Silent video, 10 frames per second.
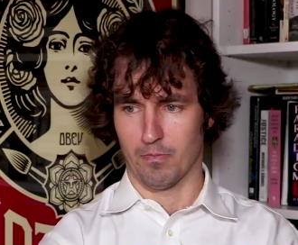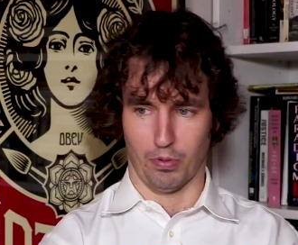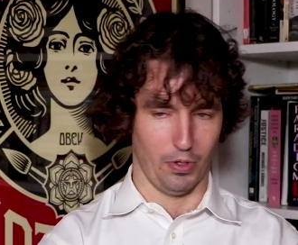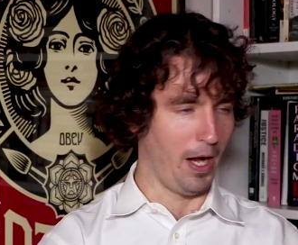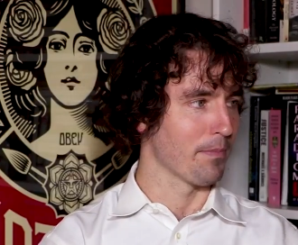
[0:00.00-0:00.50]

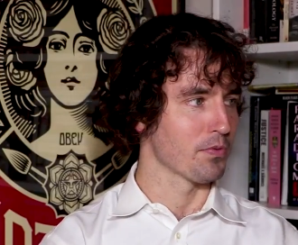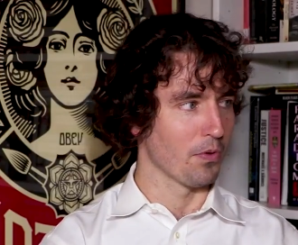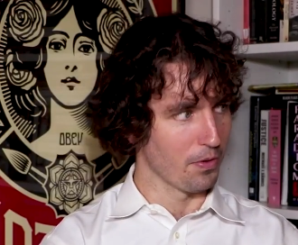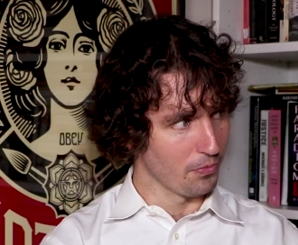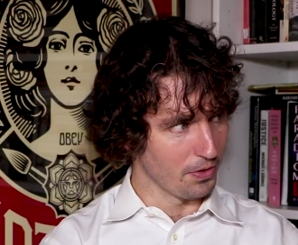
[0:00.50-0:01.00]
Speaker 1: perhaps
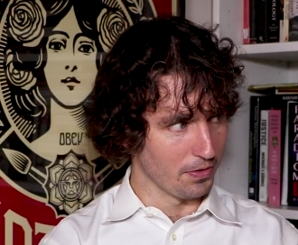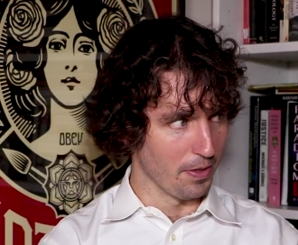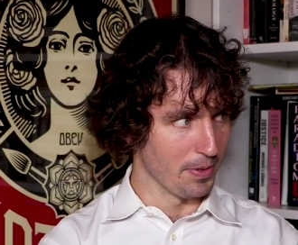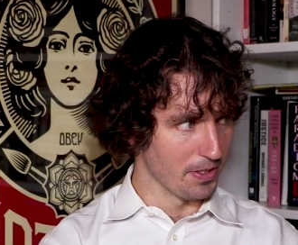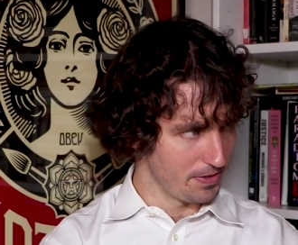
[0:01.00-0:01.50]
one with
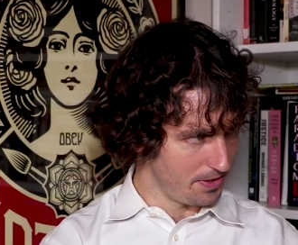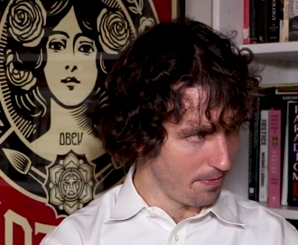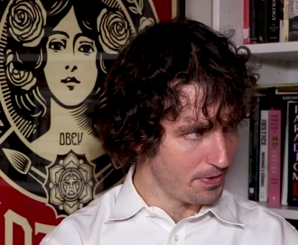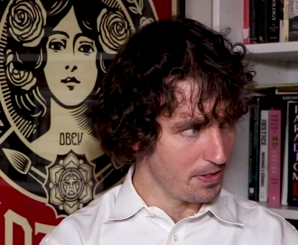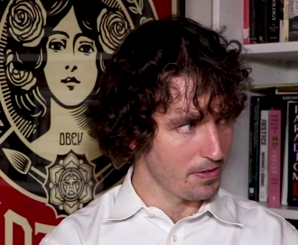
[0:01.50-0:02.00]
limited
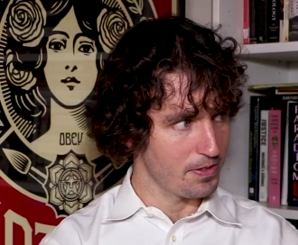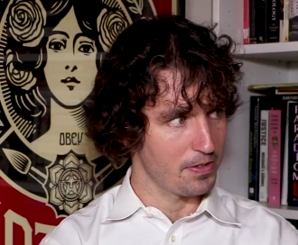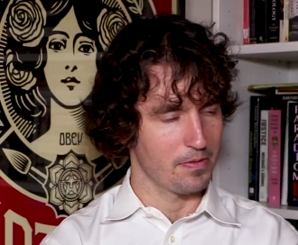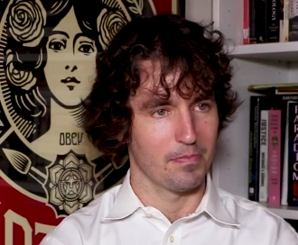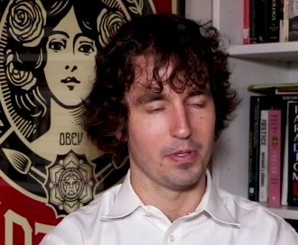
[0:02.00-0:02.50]

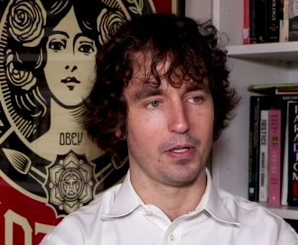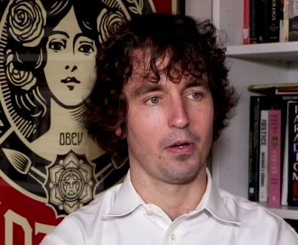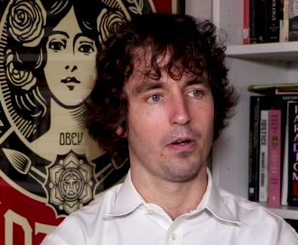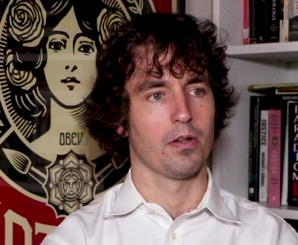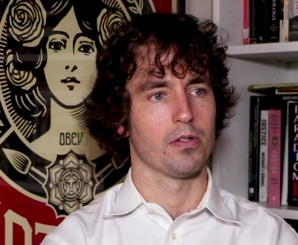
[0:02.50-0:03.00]
substance
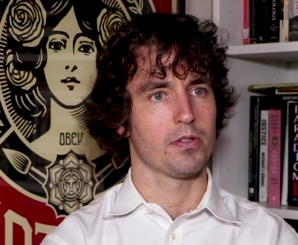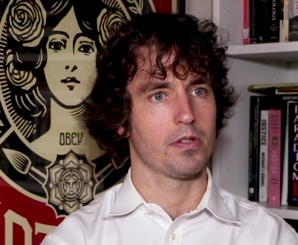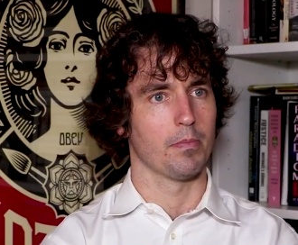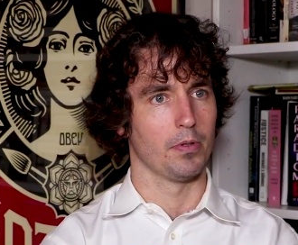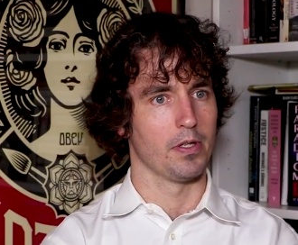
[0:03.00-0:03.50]

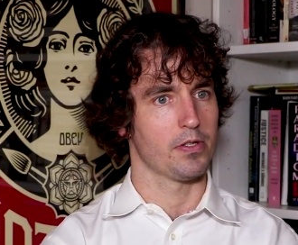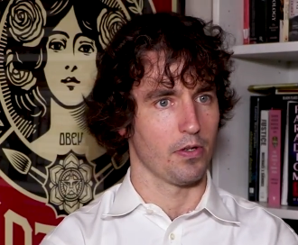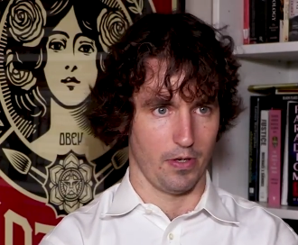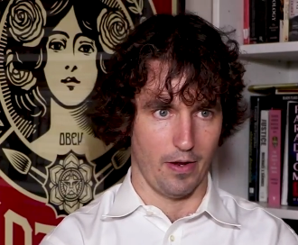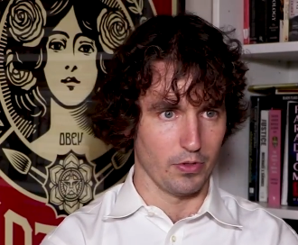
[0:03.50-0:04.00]
because the
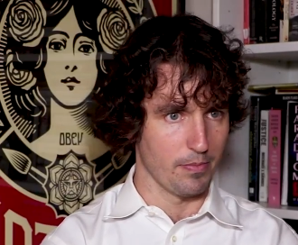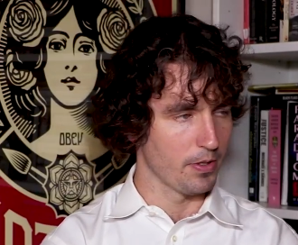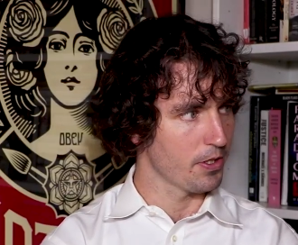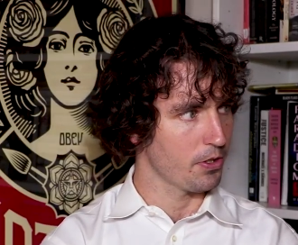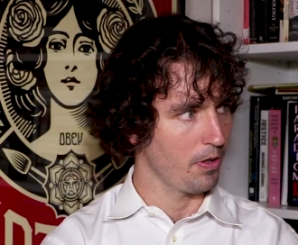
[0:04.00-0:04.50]
police are heavily
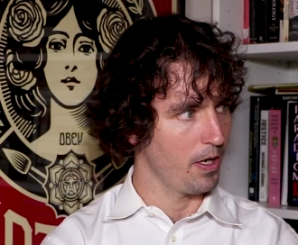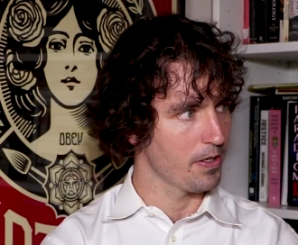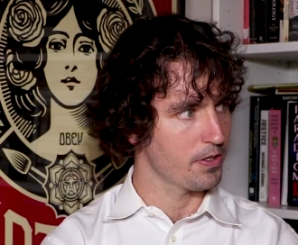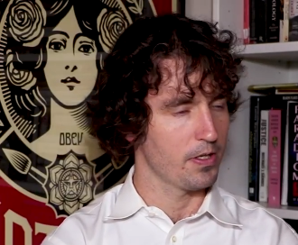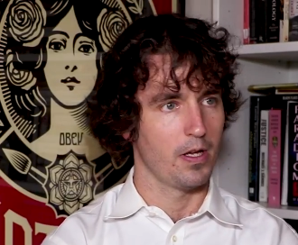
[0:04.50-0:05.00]

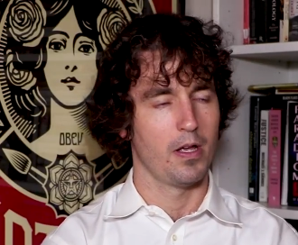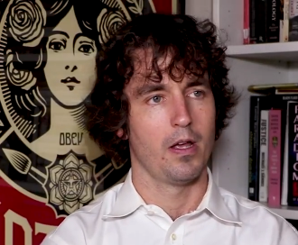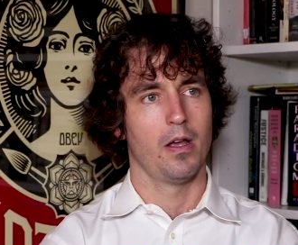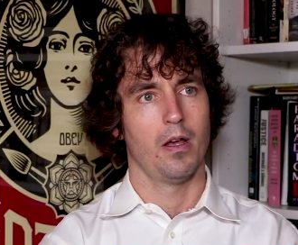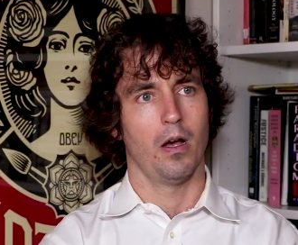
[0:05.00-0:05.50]
militarized.
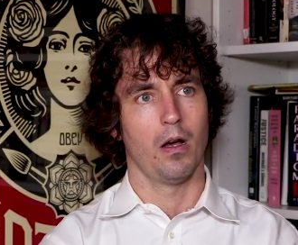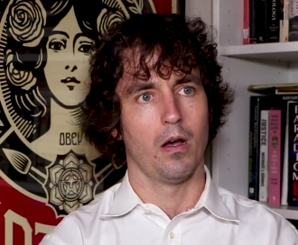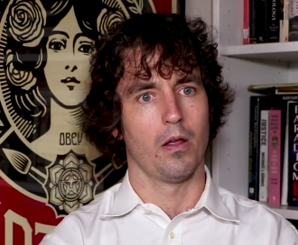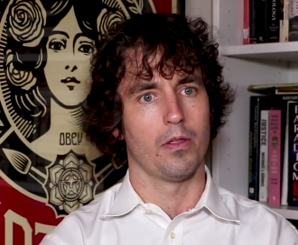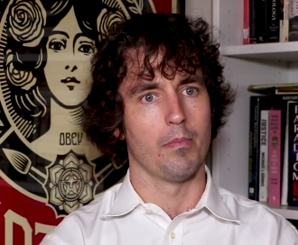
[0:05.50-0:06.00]
Mm-hmm.
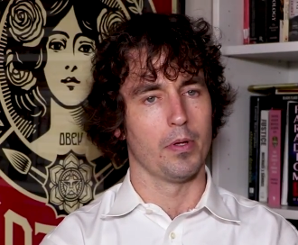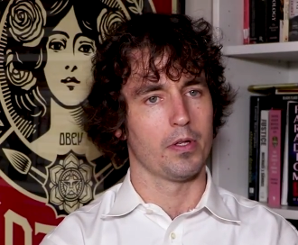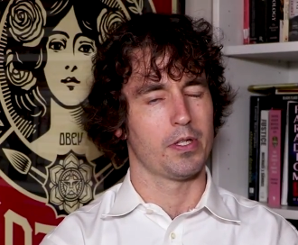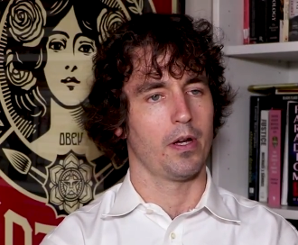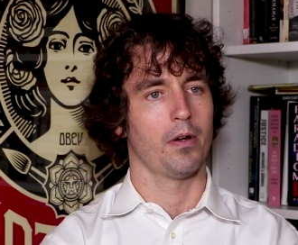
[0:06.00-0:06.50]
Uh, the
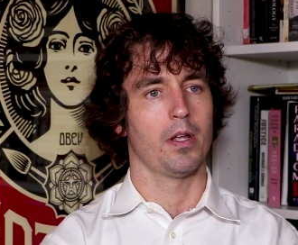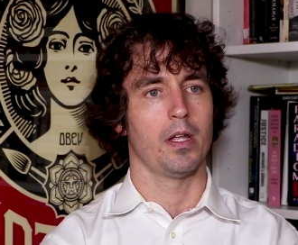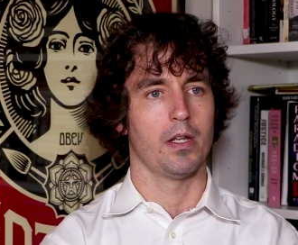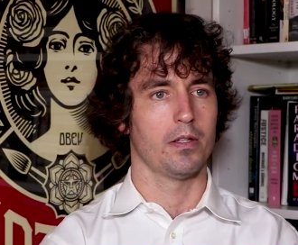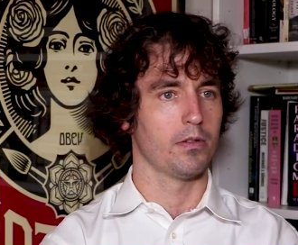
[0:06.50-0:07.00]

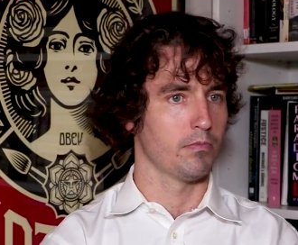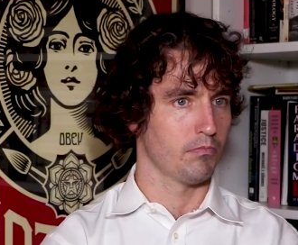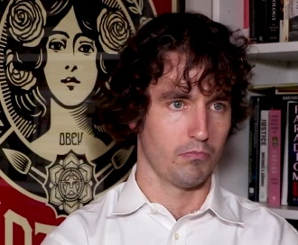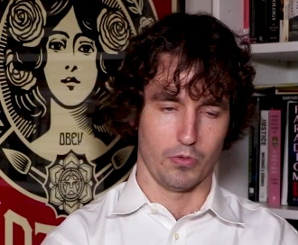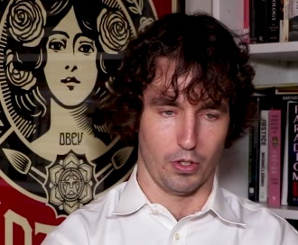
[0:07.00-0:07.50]
military
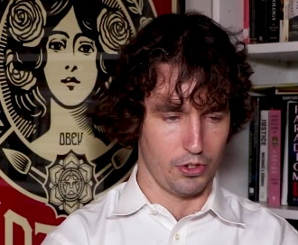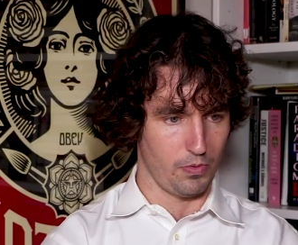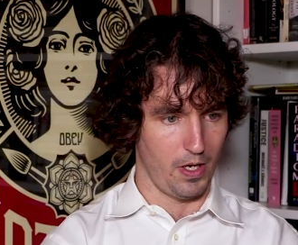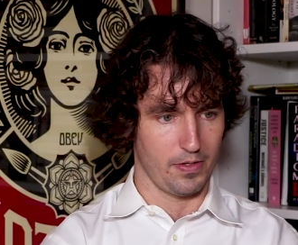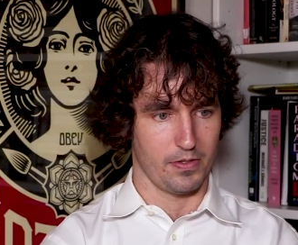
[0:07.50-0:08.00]
in large
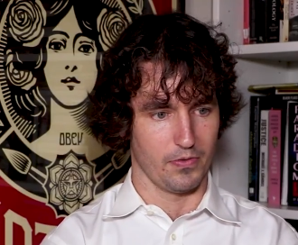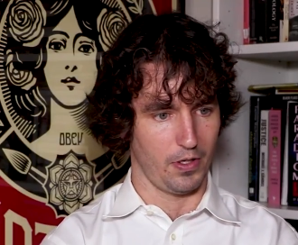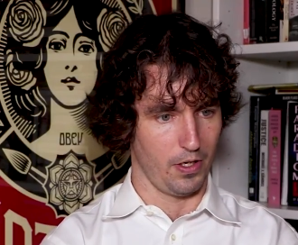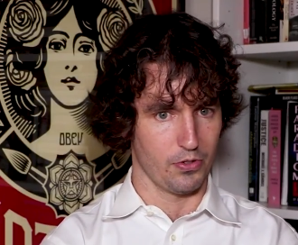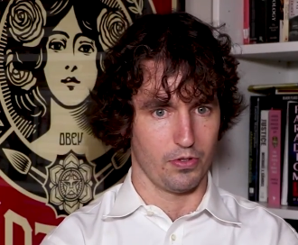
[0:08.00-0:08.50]
swaths of
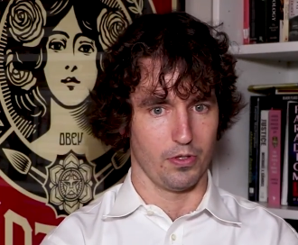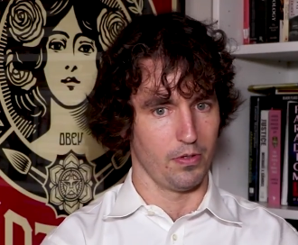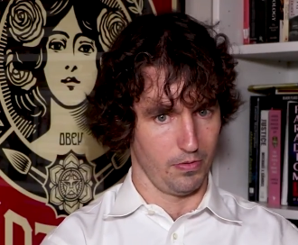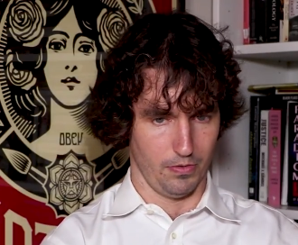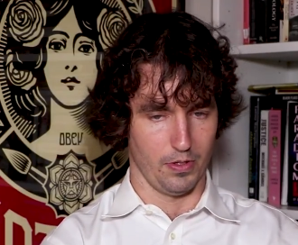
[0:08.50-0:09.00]
the
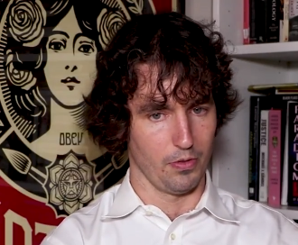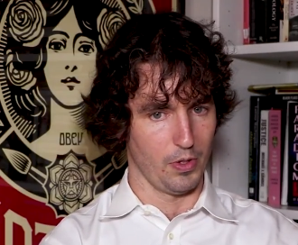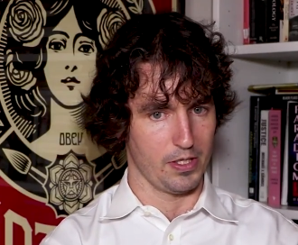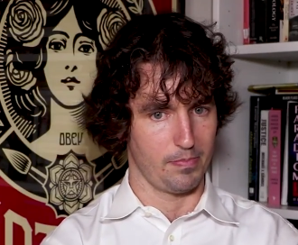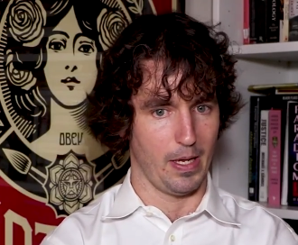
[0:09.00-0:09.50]
country or, in the
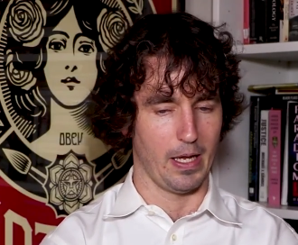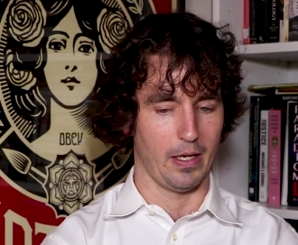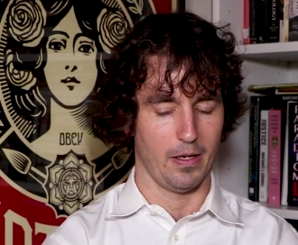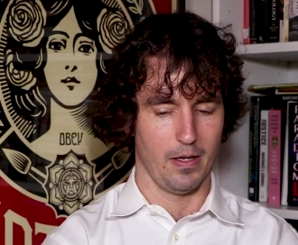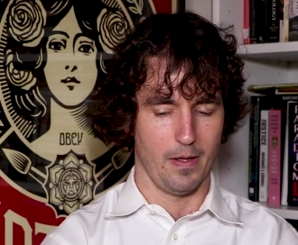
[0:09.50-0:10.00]
West
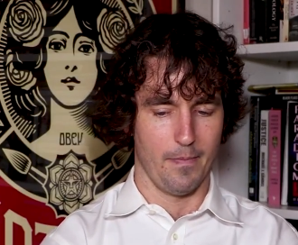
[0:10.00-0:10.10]
Bank